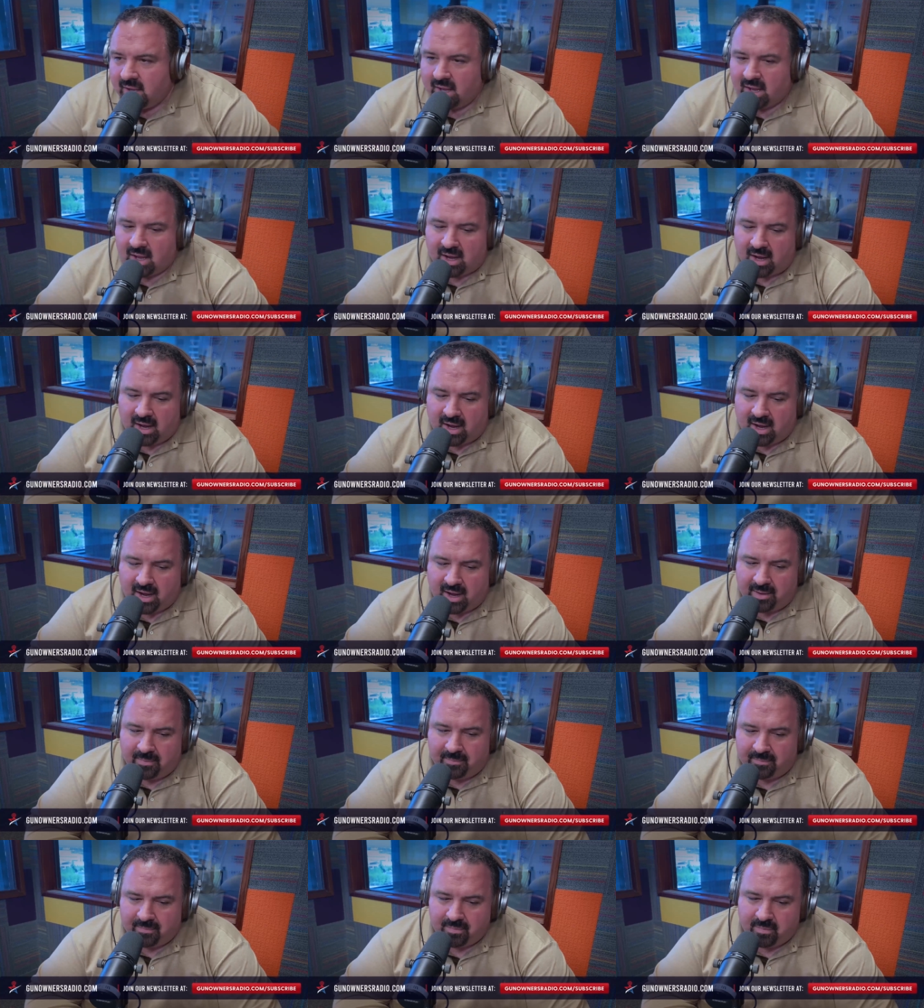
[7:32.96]

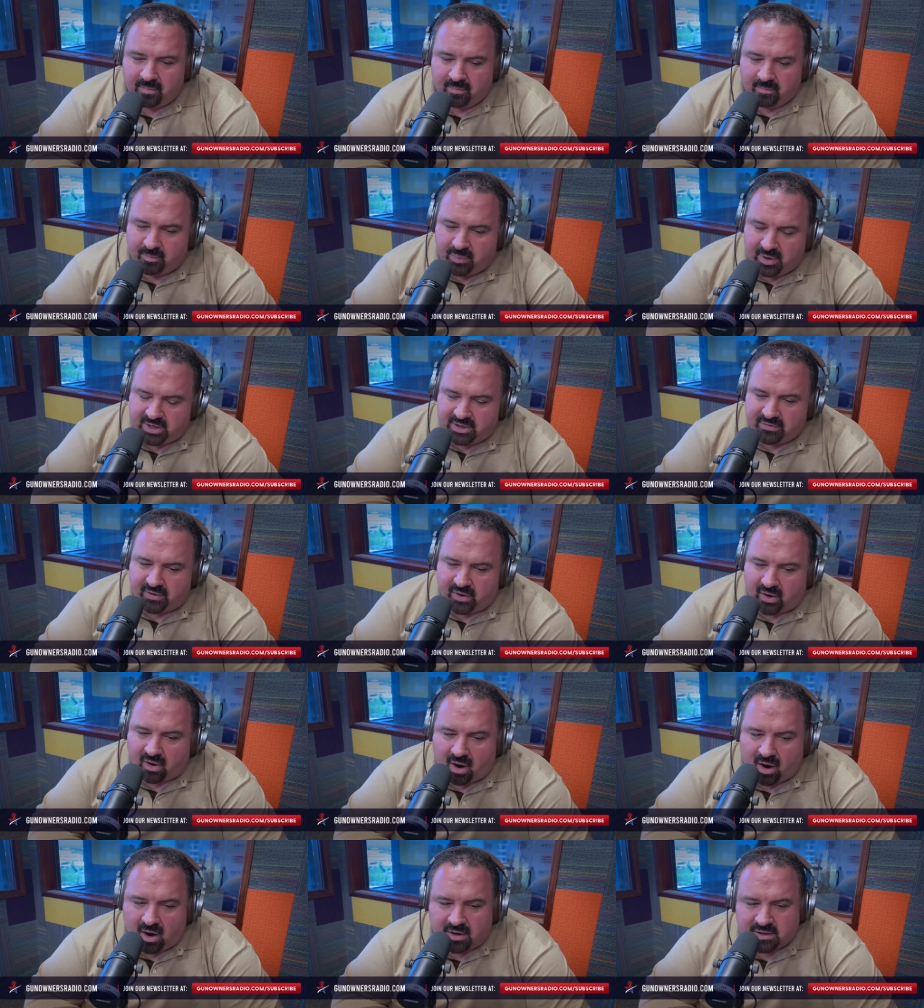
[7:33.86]
Um, but
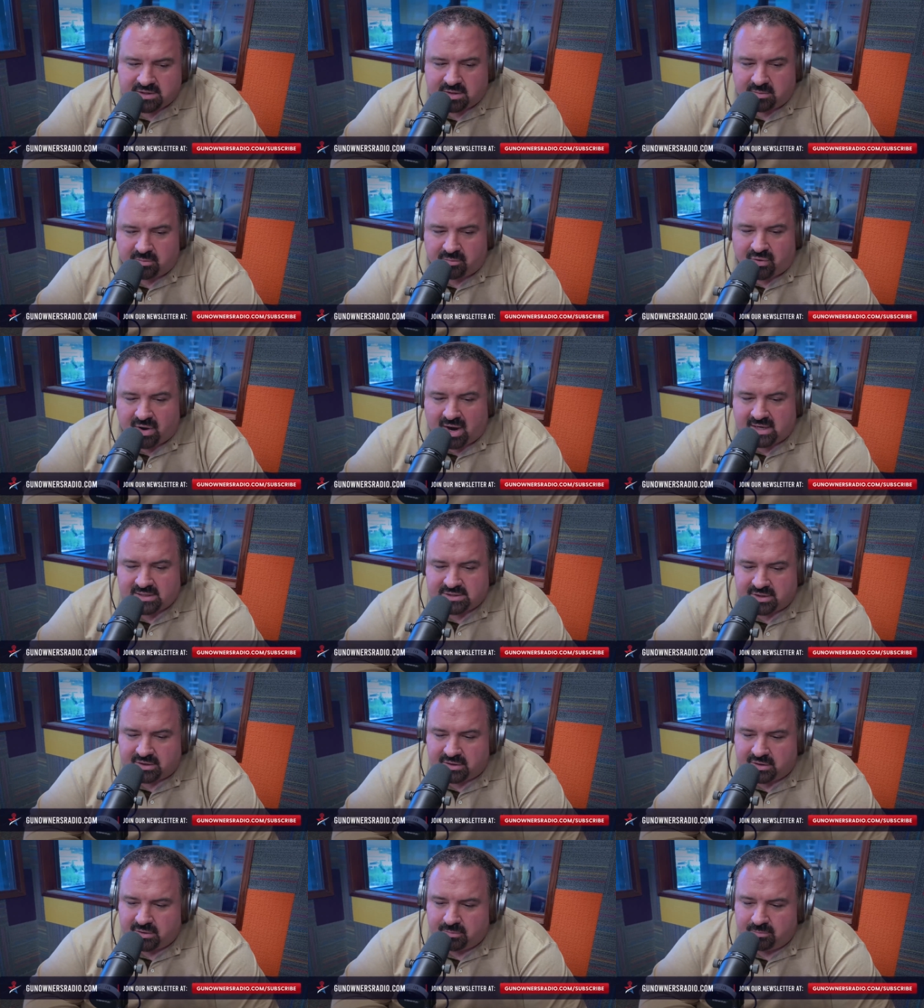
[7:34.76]
there are some
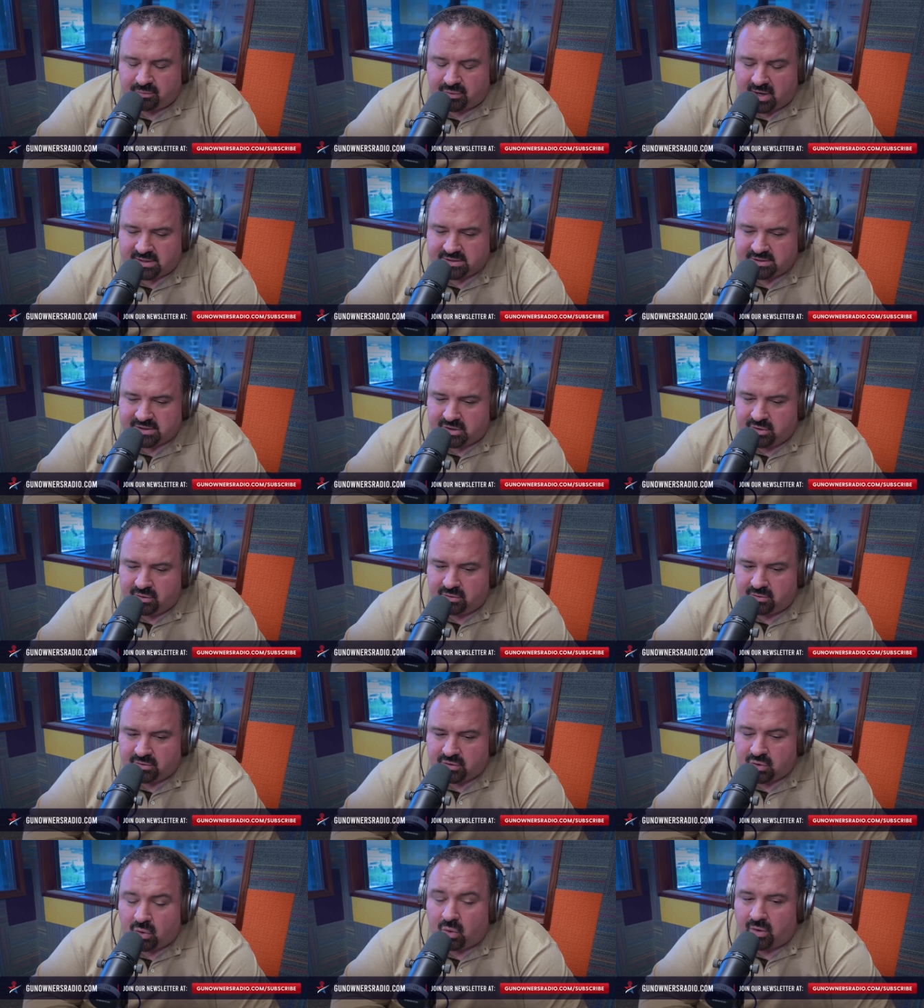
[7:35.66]
prosec-
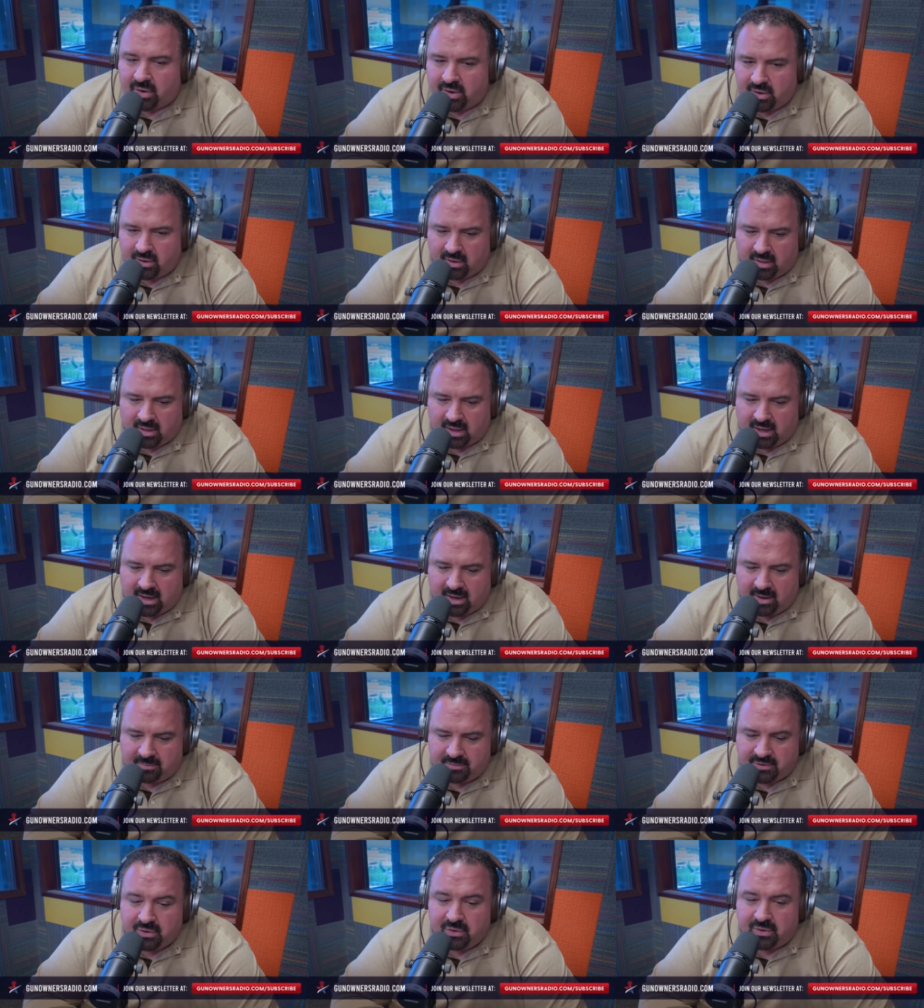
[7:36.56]
prosecutorial
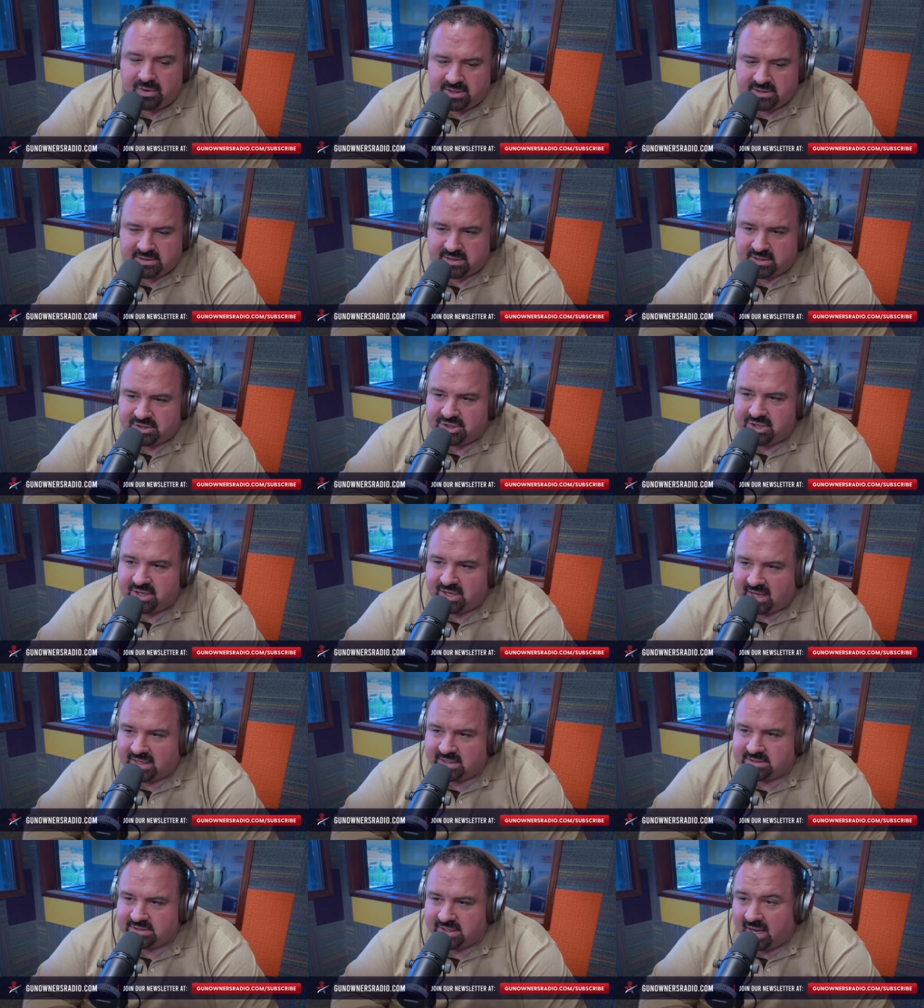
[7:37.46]
um, duties prosecutorial. that she
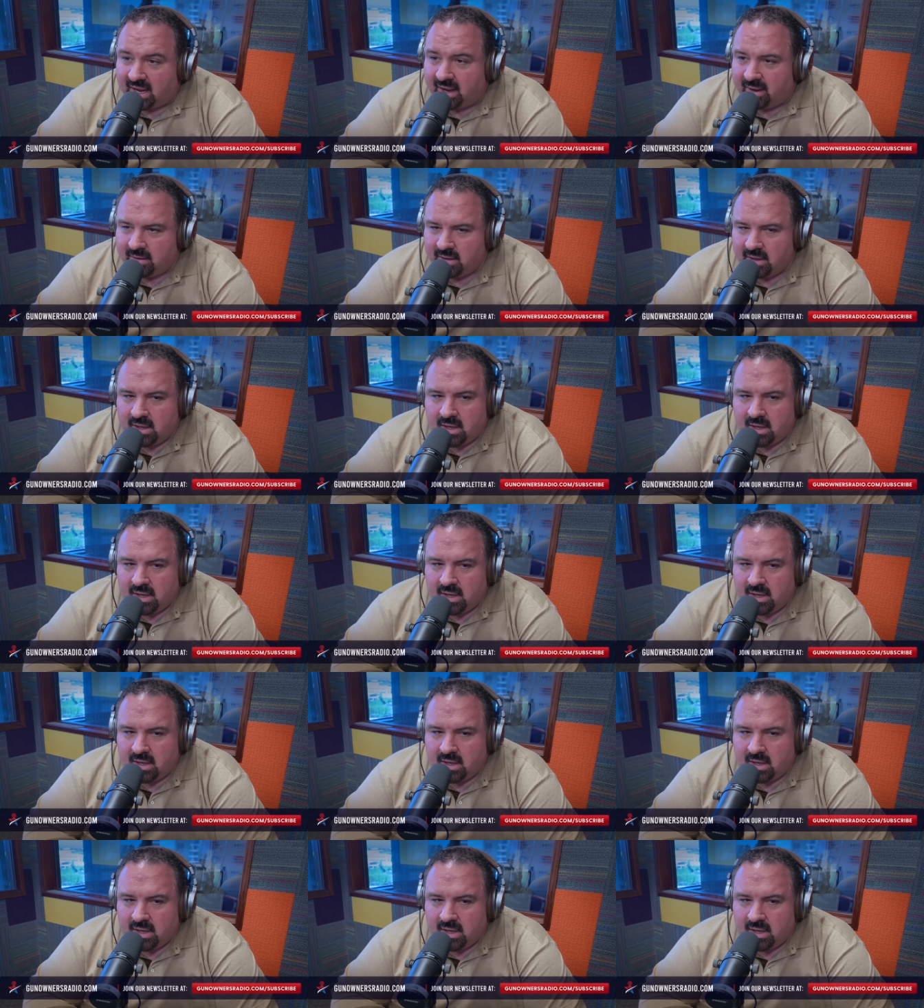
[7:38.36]
gets. Yeah.